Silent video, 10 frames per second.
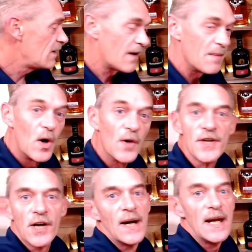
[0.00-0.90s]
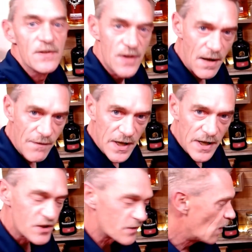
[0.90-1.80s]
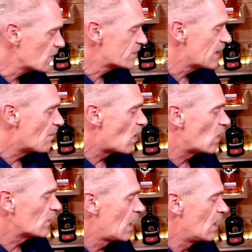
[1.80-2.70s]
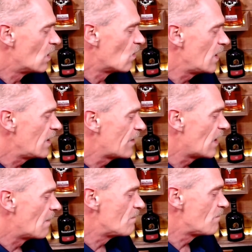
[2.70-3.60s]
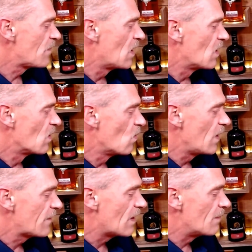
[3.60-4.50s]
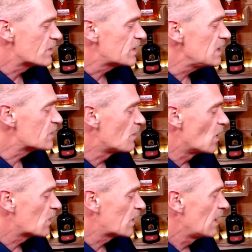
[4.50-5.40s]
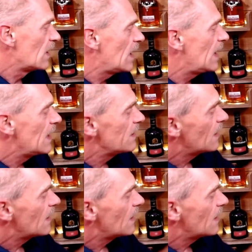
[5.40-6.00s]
They malt the grains, and then he smokes that malt with a mesquite smoke, and